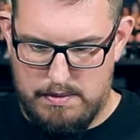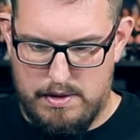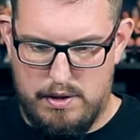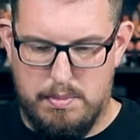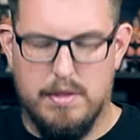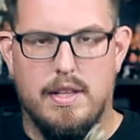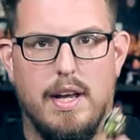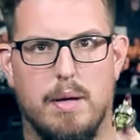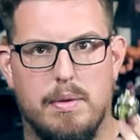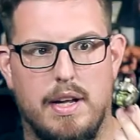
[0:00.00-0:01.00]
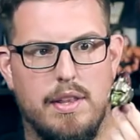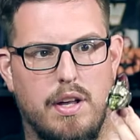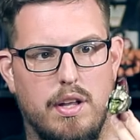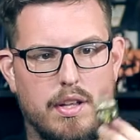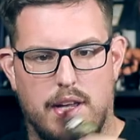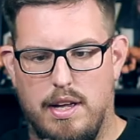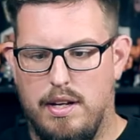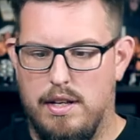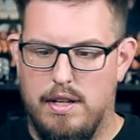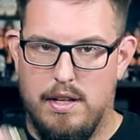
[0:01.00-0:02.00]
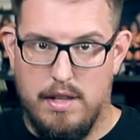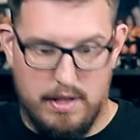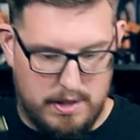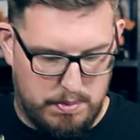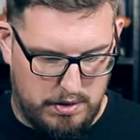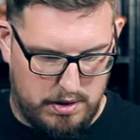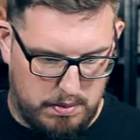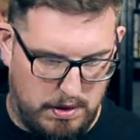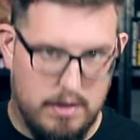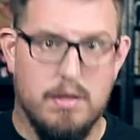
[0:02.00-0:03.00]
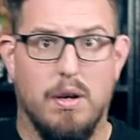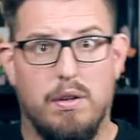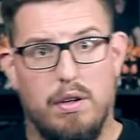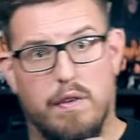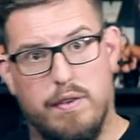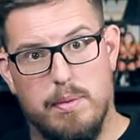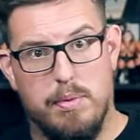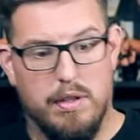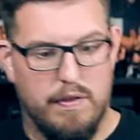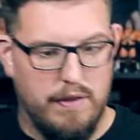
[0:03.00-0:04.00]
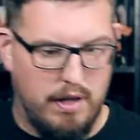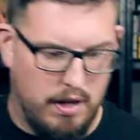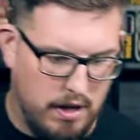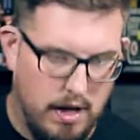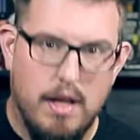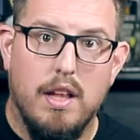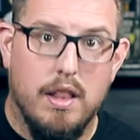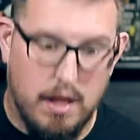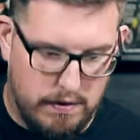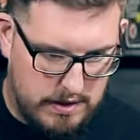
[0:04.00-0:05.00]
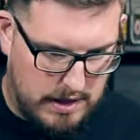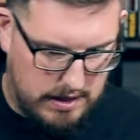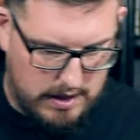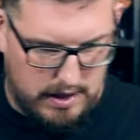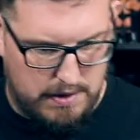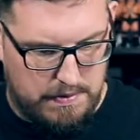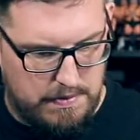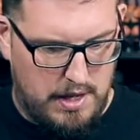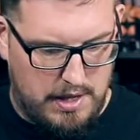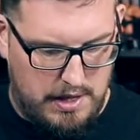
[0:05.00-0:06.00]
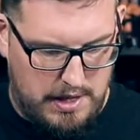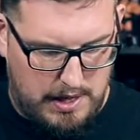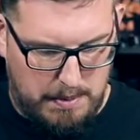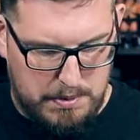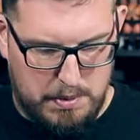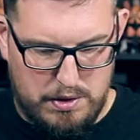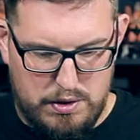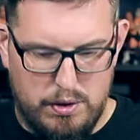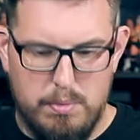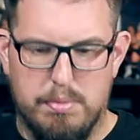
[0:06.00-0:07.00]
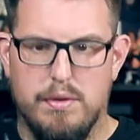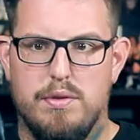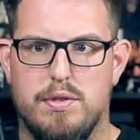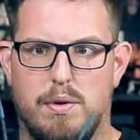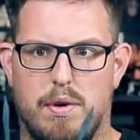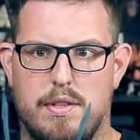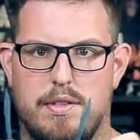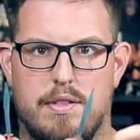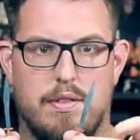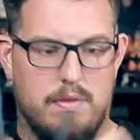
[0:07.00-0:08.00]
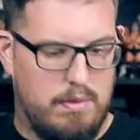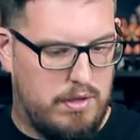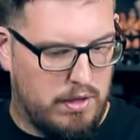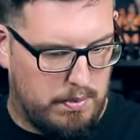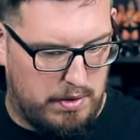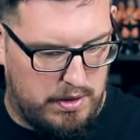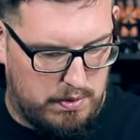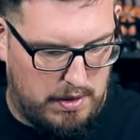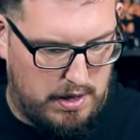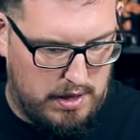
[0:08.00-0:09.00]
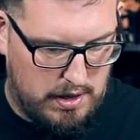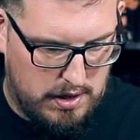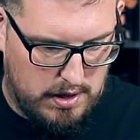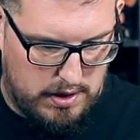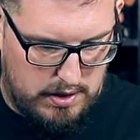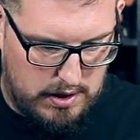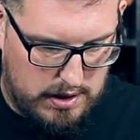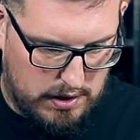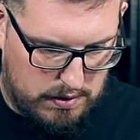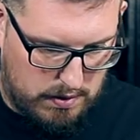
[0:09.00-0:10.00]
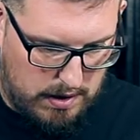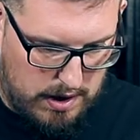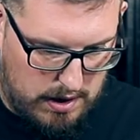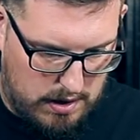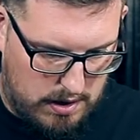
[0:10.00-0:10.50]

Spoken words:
And you put the helmet on the Hulk head. That's pretty sweet. So, you know, for the Build-A-Figure lovers out there. And then he comes with two blue swords, which look pretty sweet. Details great.